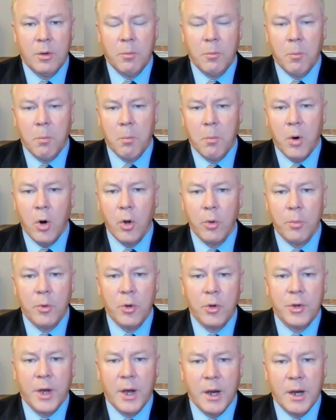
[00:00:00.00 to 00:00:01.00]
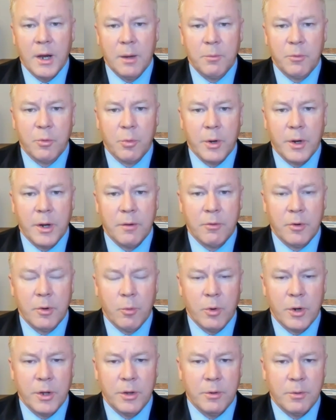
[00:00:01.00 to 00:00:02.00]
multiple times what
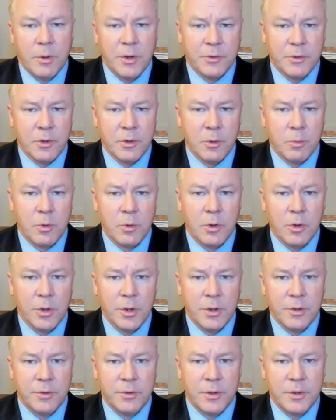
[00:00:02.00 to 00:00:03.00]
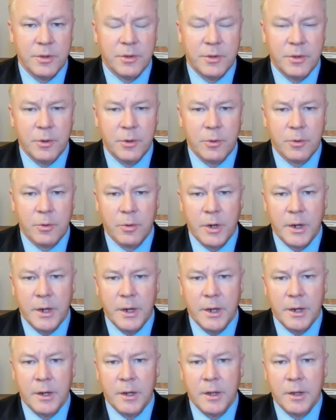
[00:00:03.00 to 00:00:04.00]
everyone in the rest of the world is into
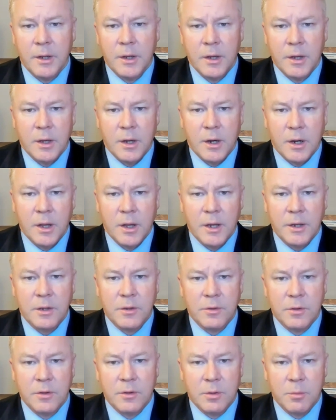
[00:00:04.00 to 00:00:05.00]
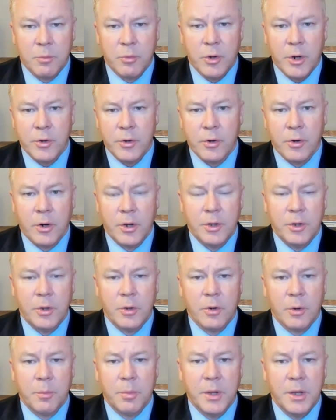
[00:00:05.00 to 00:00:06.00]
Ukraine. And I'd like to see some pressure on the
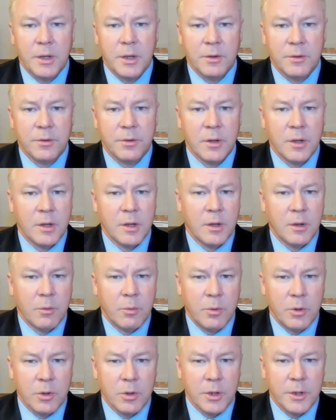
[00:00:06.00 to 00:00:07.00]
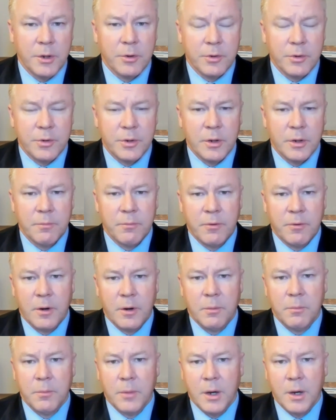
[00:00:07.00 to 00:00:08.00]
Europeans real leadership
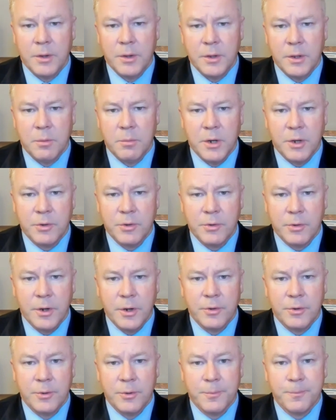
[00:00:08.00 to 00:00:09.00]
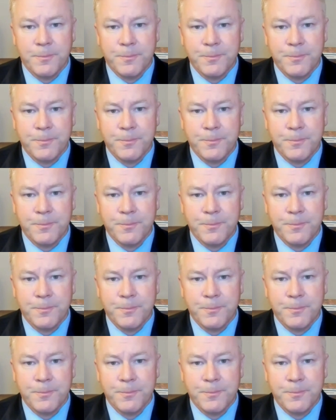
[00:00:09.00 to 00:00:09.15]
from uh, the administration.